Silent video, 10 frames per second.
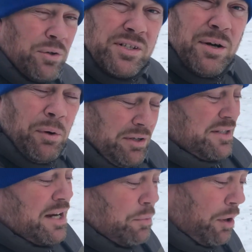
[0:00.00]
See
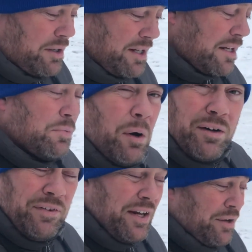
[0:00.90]
what does
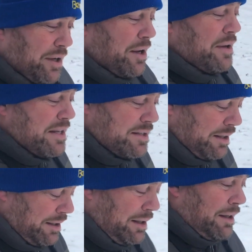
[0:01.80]
work for you. You know, is
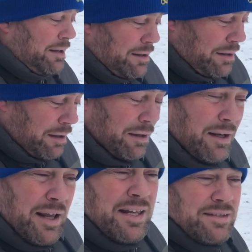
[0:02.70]

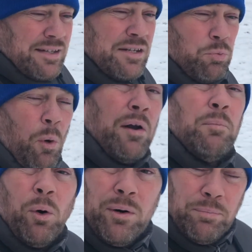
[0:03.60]
one
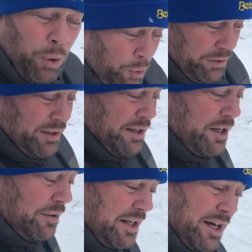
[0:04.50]
more important than
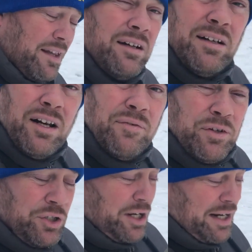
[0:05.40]
you and the other? You know, if
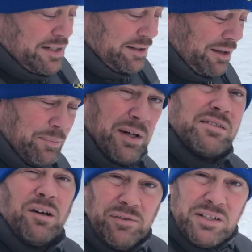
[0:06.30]
you're trying to get to the
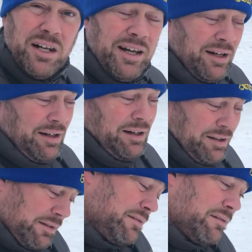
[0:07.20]
Olympics, obviously
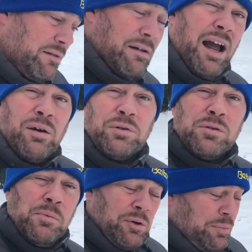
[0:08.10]

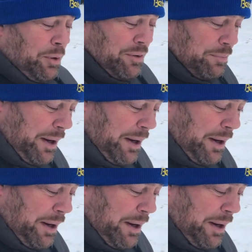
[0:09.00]
outdoors more important.